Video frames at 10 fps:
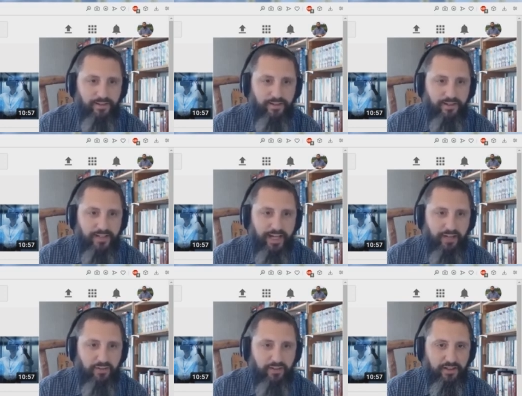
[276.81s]
You're a
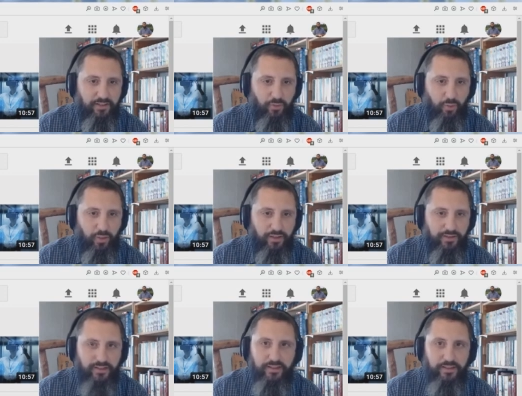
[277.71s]
Catholic level
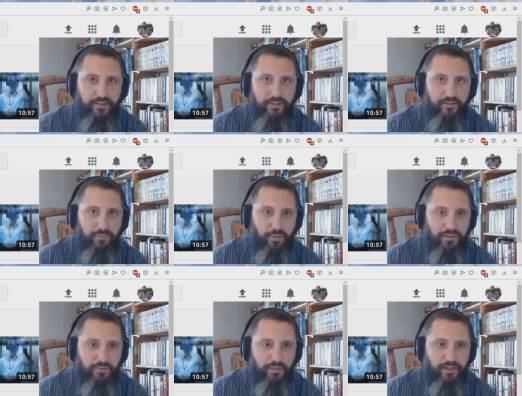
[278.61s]
one
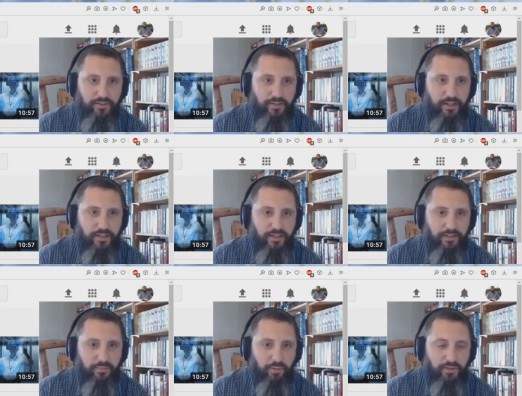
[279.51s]
points manager. Now you
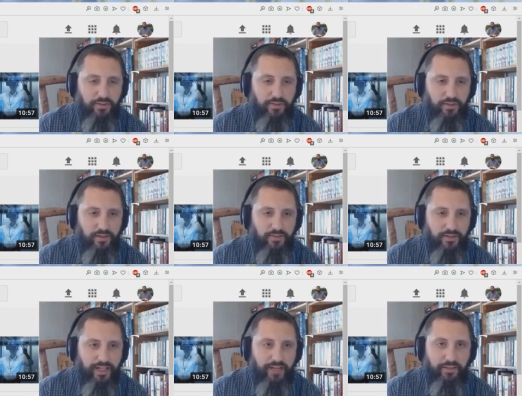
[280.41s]
get points as a as
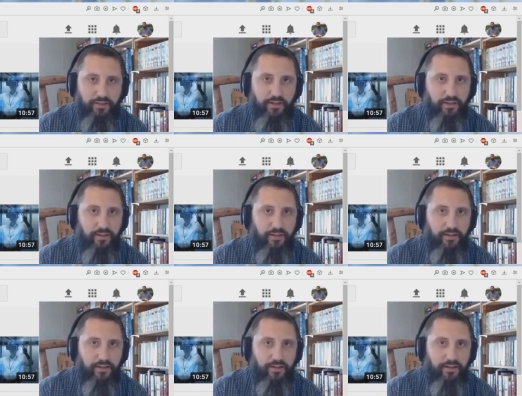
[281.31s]
a Catholic.